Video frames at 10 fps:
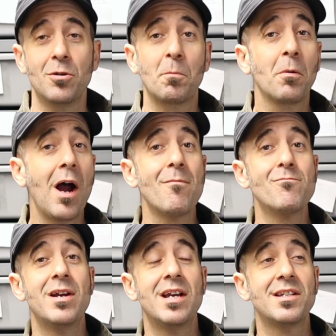The
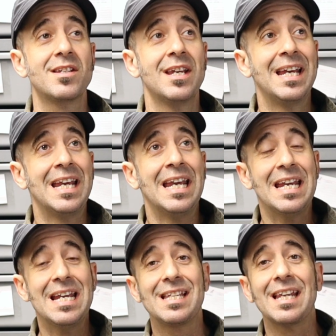problem is
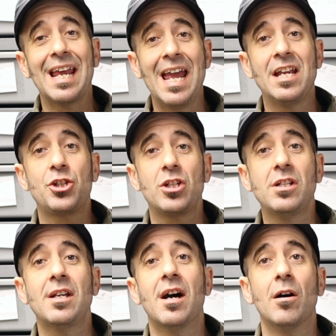he's an
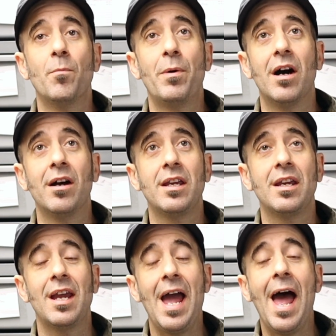Enchi yellow
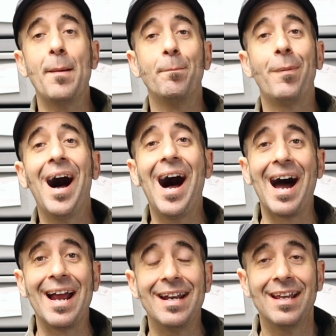belly het
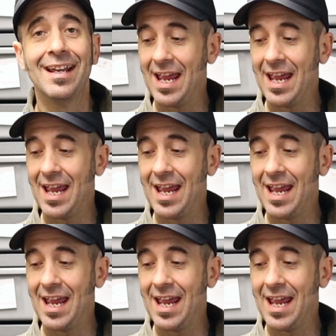pied,